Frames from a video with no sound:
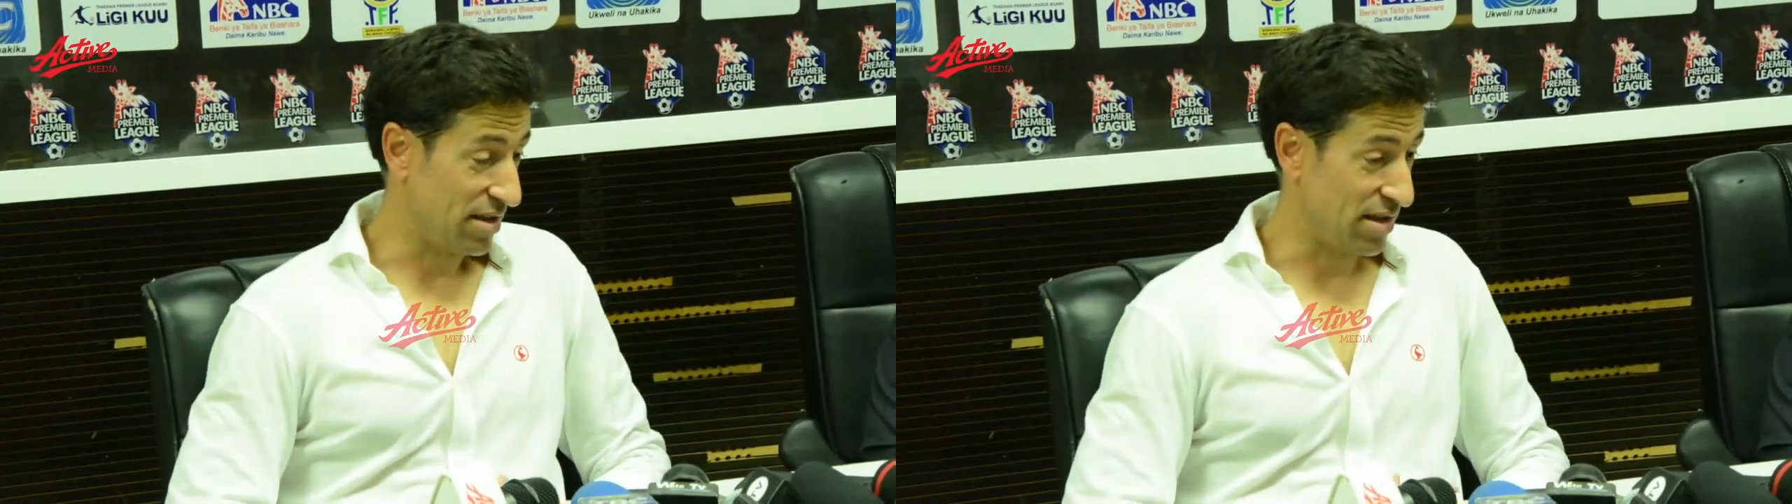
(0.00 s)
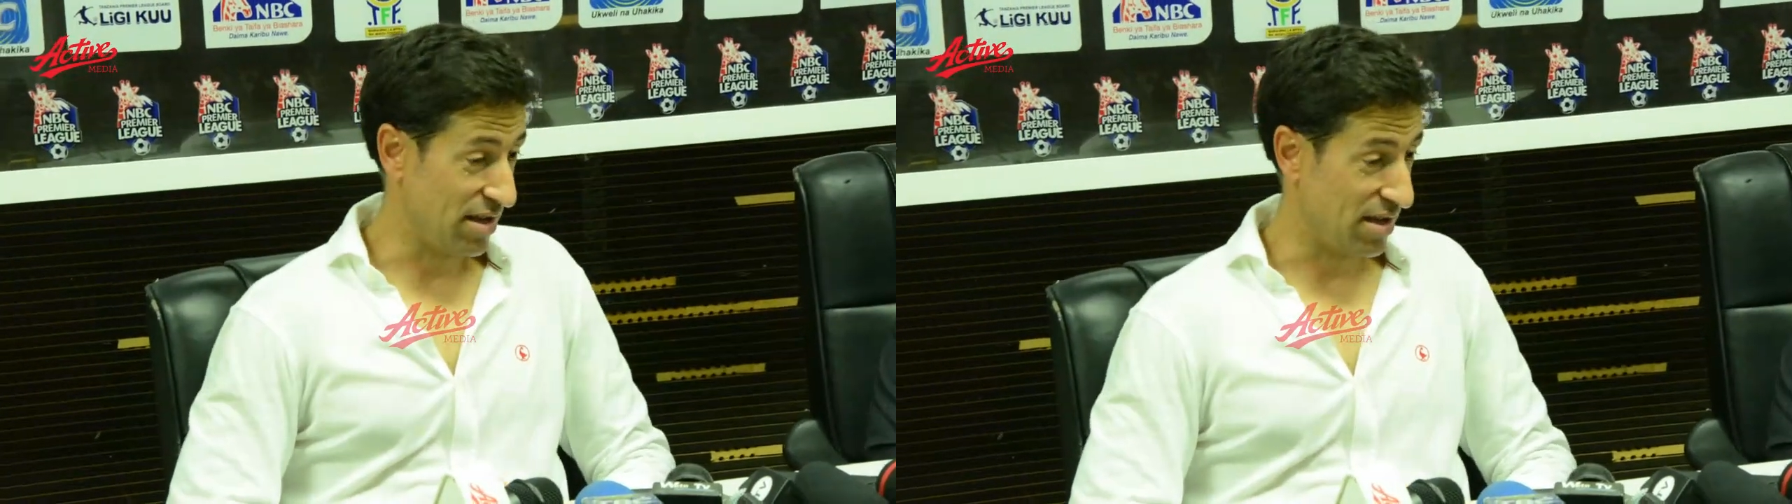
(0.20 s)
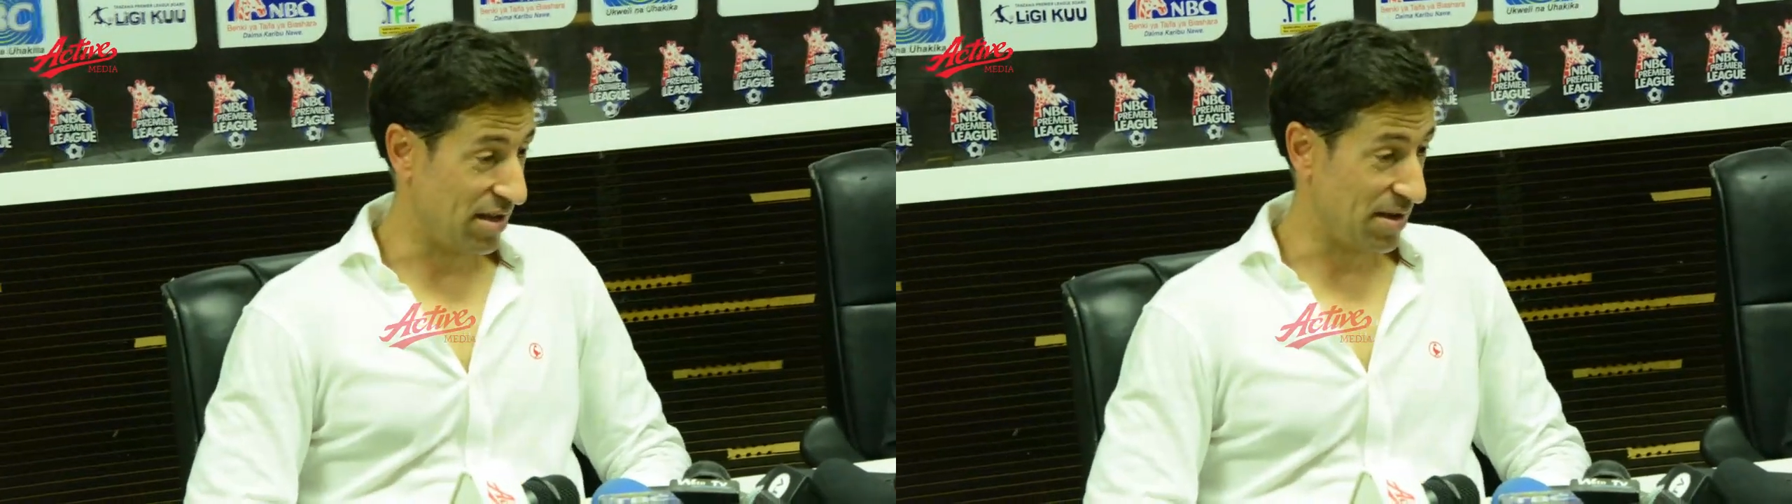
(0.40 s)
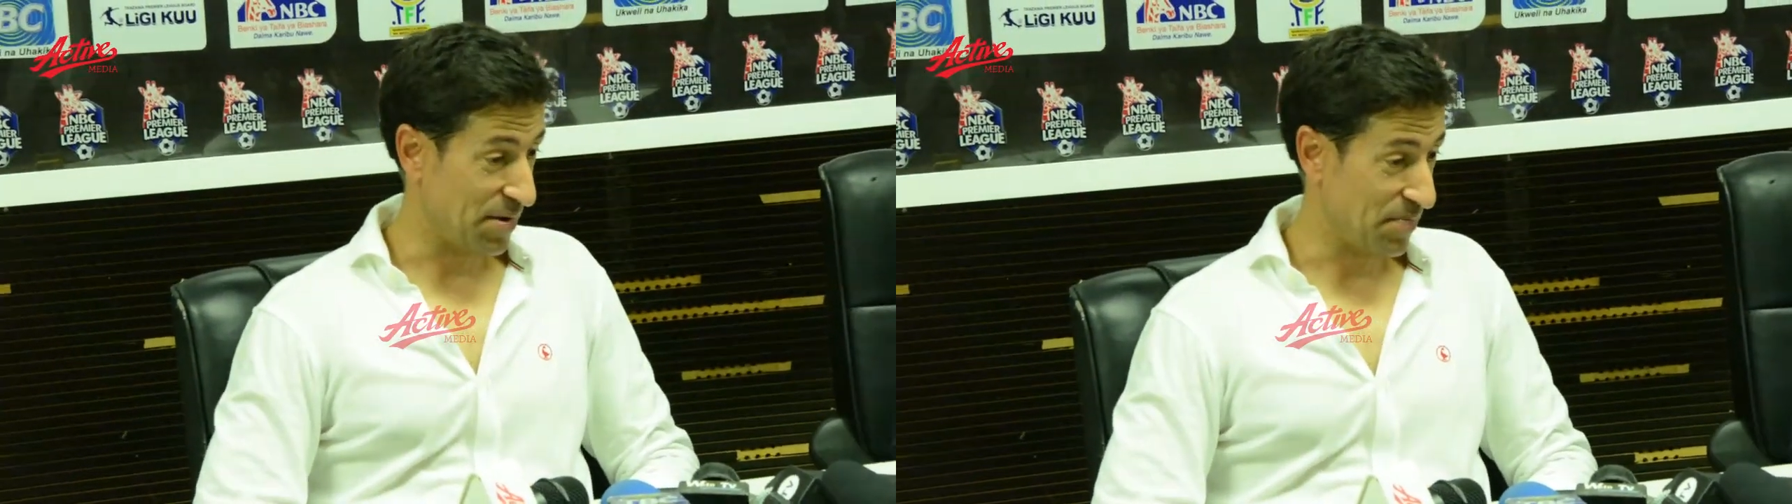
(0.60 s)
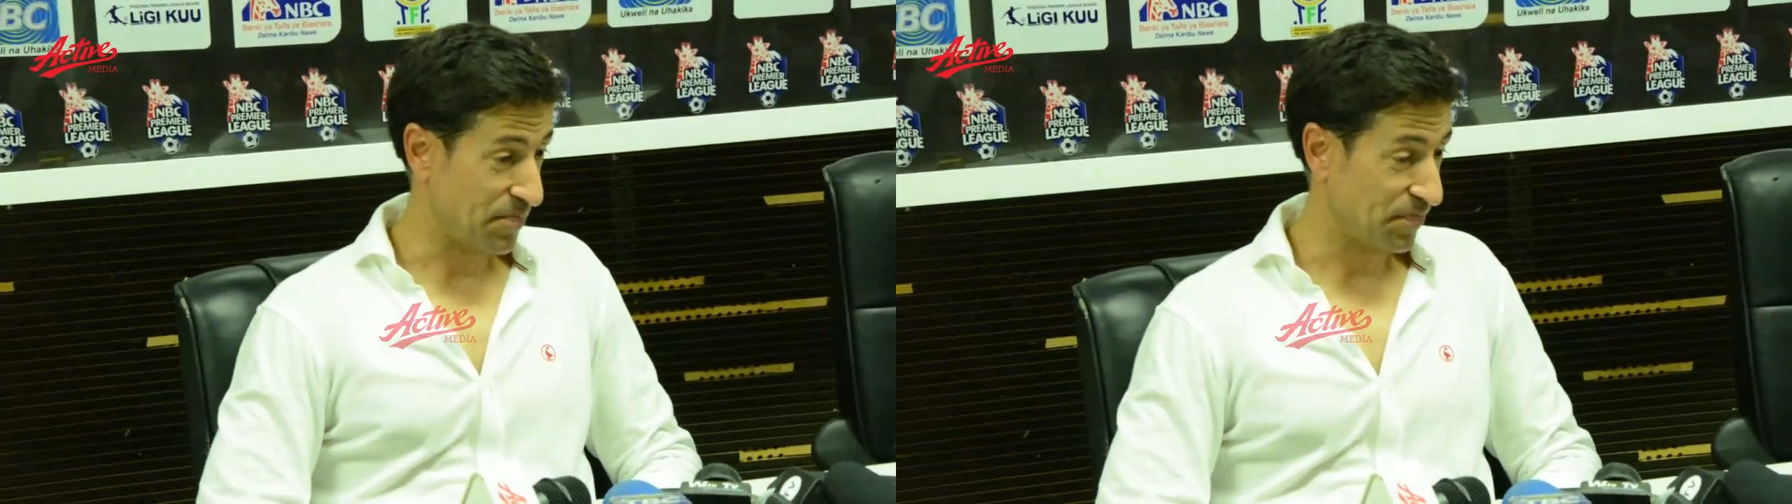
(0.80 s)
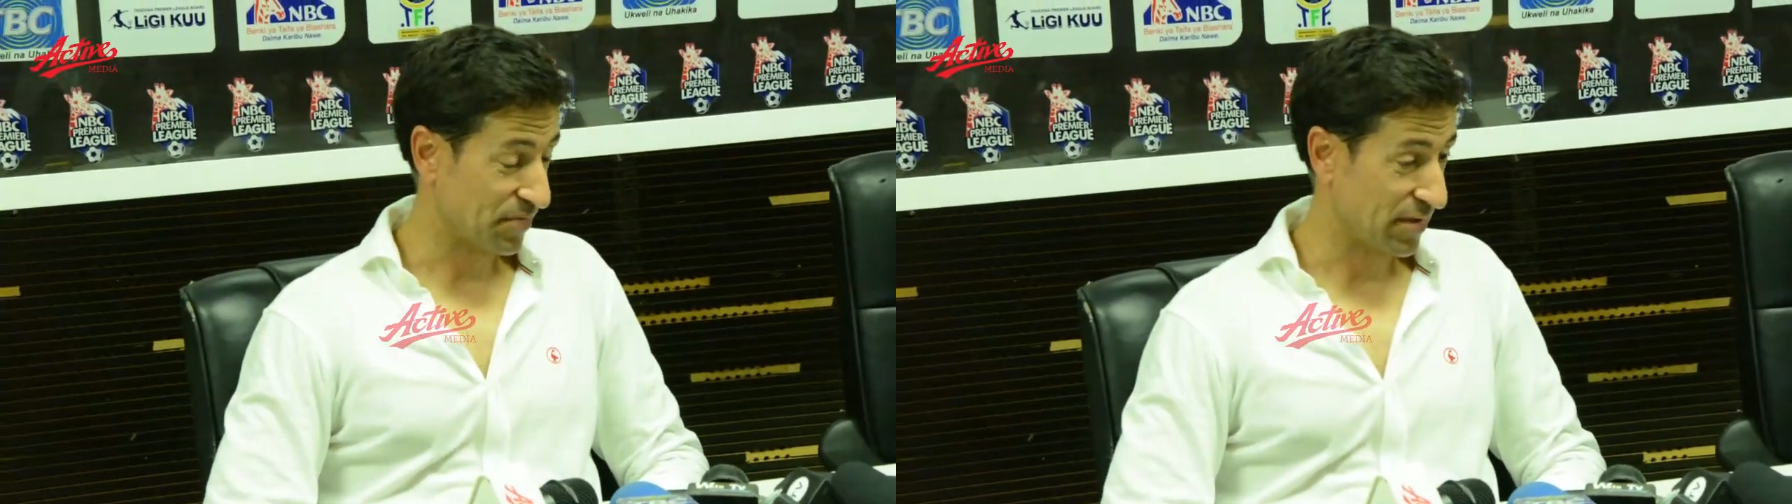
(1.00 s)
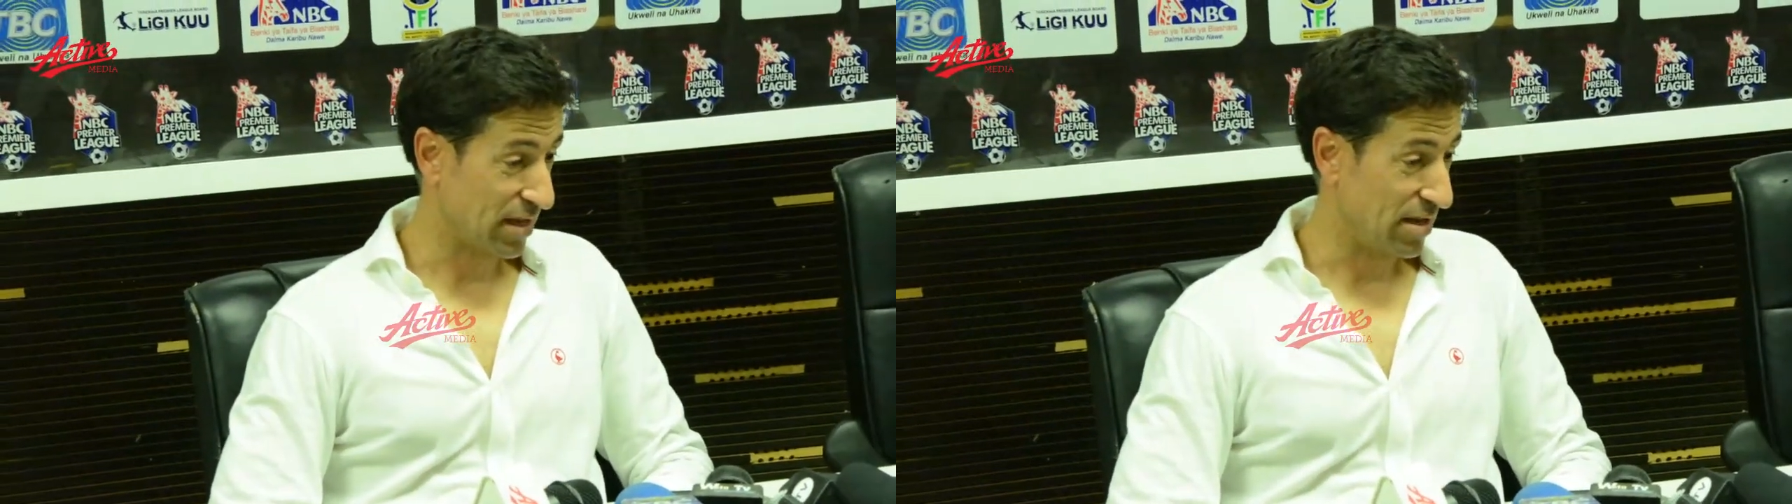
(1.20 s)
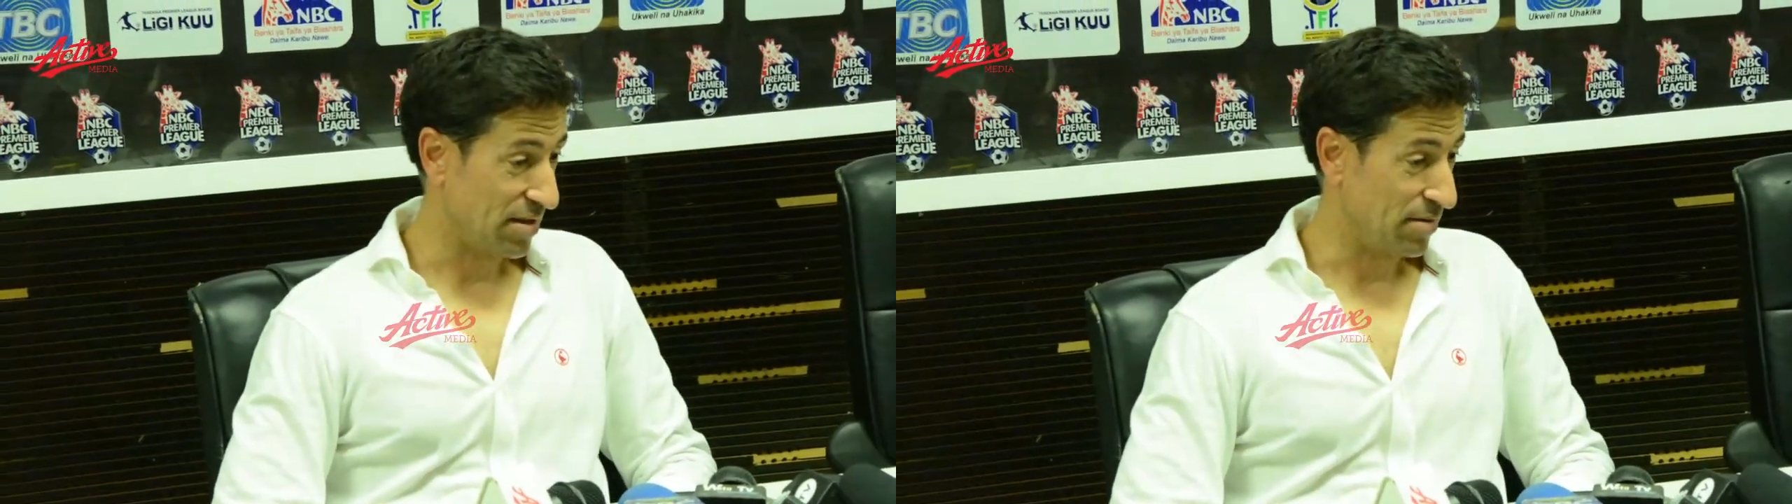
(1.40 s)

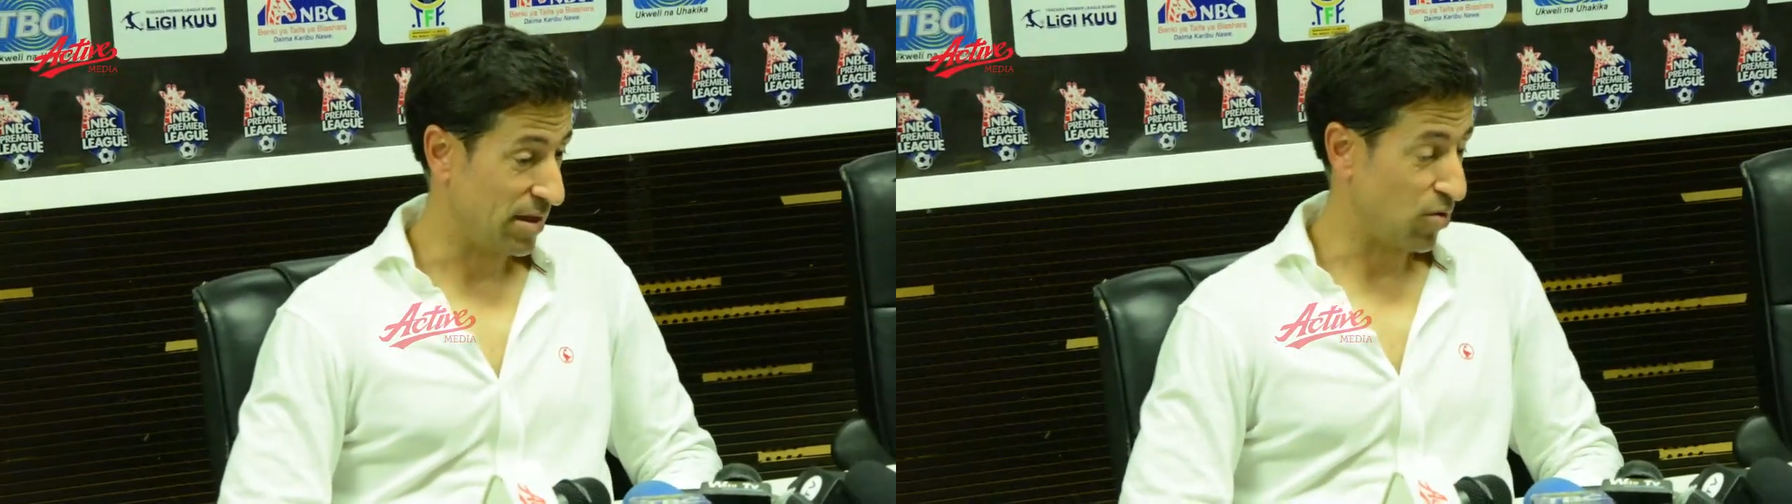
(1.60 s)
uh,